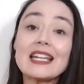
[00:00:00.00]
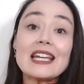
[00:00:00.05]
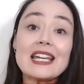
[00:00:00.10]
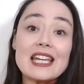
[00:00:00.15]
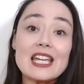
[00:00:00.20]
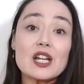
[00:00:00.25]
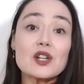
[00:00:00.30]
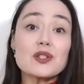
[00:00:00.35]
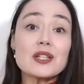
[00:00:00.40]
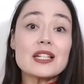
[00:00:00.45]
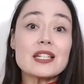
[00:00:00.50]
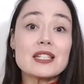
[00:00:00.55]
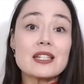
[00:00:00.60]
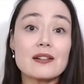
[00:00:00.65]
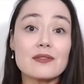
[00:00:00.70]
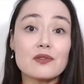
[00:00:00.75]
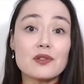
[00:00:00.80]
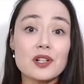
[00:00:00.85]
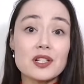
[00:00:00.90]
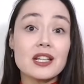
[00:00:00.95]
Here's a
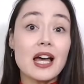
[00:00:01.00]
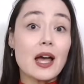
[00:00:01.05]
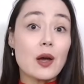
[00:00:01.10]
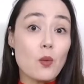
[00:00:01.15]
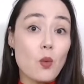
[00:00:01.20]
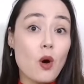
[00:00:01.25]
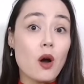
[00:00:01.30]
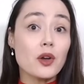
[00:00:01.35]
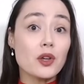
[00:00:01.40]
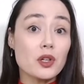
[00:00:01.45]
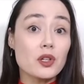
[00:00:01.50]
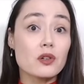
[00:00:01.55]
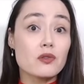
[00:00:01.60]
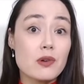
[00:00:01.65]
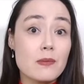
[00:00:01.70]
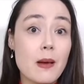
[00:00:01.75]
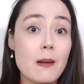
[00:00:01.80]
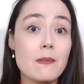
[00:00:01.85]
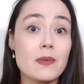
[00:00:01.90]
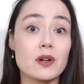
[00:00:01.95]
difference I want you to
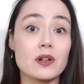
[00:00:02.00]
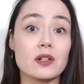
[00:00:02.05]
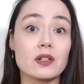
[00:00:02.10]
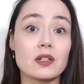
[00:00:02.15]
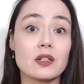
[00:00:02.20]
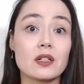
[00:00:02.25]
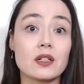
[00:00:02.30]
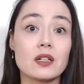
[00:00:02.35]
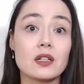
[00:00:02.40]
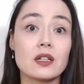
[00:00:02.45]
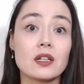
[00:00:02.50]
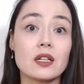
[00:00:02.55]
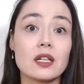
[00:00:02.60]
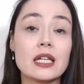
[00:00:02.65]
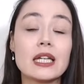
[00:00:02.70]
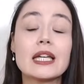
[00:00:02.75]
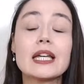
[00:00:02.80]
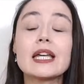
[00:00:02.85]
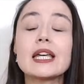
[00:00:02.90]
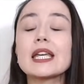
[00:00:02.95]
remember.
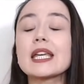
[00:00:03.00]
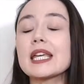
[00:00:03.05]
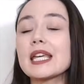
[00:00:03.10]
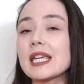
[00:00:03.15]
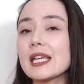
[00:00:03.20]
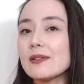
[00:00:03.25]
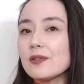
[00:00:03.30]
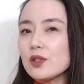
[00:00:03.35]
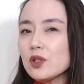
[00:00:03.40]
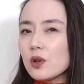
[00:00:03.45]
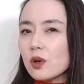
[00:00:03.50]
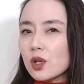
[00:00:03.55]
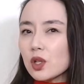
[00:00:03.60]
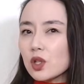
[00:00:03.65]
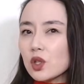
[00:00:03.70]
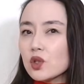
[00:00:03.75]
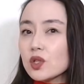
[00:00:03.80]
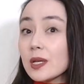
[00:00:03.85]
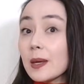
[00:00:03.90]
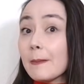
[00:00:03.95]
If you are
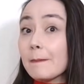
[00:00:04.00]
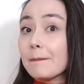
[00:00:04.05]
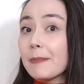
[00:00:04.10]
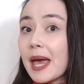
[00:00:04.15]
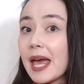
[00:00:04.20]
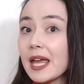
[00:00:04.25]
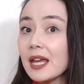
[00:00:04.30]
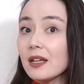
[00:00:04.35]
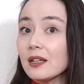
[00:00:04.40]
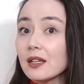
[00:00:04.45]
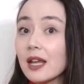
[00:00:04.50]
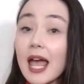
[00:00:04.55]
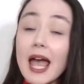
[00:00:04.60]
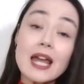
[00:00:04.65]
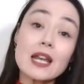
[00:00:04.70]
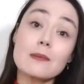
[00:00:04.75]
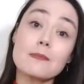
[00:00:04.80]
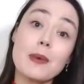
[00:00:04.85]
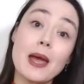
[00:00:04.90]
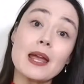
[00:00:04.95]
using paint and
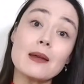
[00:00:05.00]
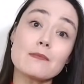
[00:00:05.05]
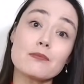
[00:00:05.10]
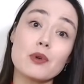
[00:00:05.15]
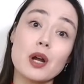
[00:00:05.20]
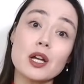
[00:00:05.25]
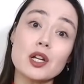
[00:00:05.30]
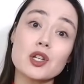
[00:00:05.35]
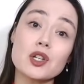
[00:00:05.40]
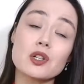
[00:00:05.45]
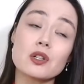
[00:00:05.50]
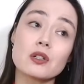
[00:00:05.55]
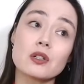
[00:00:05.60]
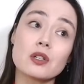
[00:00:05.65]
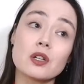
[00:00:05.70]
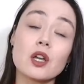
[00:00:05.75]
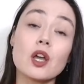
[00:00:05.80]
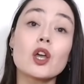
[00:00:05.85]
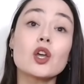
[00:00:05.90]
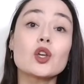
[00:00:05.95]
a paintbrush,
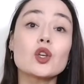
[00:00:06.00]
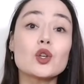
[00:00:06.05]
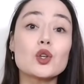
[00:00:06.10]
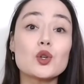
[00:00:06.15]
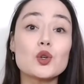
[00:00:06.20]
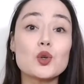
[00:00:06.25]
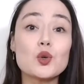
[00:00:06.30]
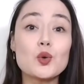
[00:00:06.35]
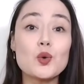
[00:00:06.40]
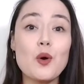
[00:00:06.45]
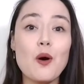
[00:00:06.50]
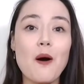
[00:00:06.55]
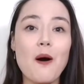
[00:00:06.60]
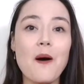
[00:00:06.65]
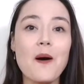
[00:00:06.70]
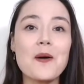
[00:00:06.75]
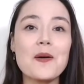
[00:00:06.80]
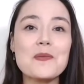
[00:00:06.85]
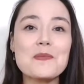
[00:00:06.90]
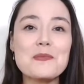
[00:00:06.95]
you
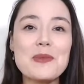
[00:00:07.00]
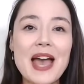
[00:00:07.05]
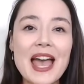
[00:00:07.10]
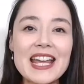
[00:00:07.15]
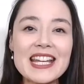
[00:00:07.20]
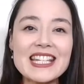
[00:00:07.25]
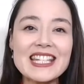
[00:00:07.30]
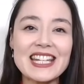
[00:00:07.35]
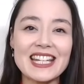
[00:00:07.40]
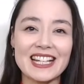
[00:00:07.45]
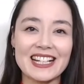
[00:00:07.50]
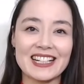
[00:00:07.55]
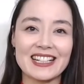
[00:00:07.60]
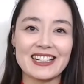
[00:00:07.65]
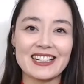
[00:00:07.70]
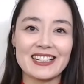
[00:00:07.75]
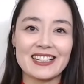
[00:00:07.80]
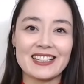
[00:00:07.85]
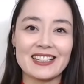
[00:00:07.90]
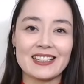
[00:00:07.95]
are painting.
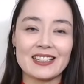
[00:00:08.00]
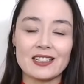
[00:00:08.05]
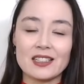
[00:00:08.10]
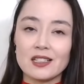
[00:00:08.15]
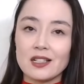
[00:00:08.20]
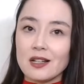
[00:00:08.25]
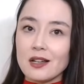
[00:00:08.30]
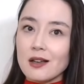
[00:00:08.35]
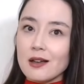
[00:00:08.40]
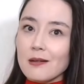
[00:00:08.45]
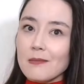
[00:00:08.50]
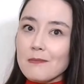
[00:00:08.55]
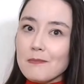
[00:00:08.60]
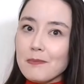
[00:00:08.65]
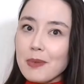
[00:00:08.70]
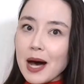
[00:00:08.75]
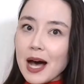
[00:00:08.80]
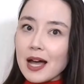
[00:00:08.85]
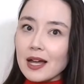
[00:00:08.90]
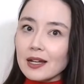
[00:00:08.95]

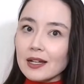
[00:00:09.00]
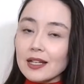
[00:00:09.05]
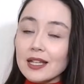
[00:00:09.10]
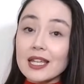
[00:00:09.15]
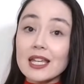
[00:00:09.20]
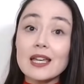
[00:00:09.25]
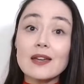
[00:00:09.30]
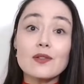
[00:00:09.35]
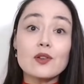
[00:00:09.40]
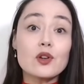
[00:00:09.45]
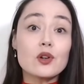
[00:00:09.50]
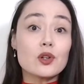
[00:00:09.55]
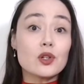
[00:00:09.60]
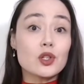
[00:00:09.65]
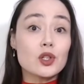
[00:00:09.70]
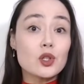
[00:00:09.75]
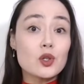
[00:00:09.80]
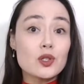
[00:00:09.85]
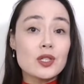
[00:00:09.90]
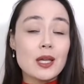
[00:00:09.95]
But if you're
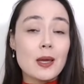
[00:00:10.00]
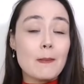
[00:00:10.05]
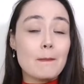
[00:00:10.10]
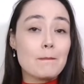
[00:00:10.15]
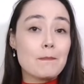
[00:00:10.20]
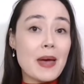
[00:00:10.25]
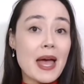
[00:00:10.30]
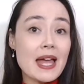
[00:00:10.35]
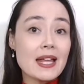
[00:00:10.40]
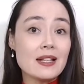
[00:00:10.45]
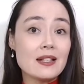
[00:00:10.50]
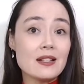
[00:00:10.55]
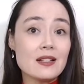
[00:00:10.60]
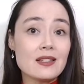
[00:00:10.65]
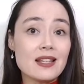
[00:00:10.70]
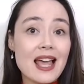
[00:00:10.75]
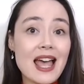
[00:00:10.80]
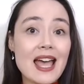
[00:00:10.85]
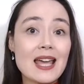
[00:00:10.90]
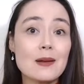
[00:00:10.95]
using pens
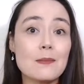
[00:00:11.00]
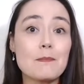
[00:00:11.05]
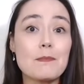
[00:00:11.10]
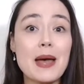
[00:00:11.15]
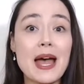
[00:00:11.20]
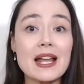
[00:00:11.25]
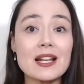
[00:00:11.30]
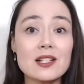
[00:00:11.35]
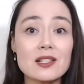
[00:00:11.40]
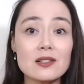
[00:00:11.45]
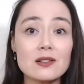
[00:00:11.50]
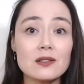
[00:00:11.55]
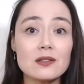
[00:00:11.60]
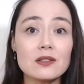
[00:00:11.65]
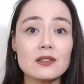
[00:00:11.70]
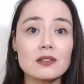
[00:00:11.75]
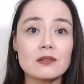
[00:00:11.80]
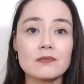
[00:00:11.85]
and pencils